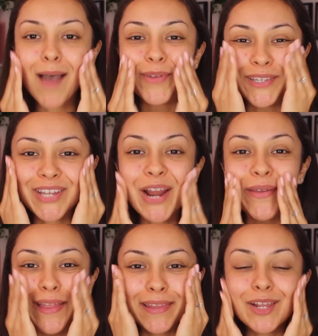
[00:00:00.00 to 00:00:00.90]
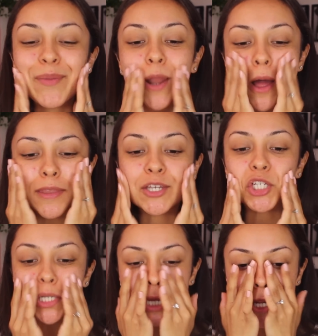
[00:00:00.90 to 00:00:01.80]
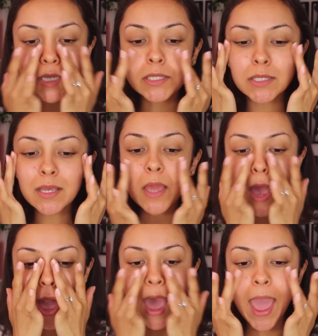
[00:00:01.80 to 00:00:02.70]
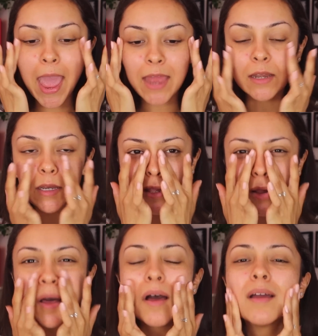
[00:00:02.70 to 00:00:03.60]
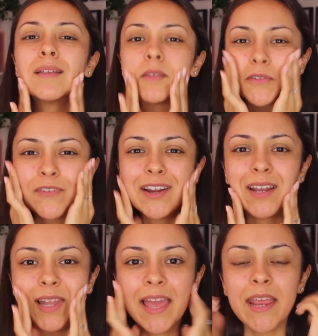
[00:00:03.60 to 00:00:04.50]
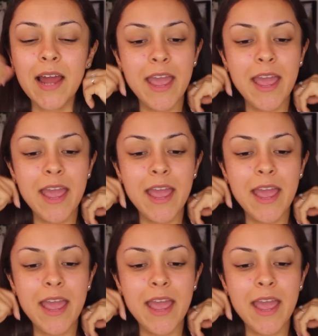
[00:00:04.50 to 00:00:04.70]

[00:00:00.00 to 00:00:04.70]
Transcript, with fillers: I'm gonna start with a little bit on the cheeks and it's very light.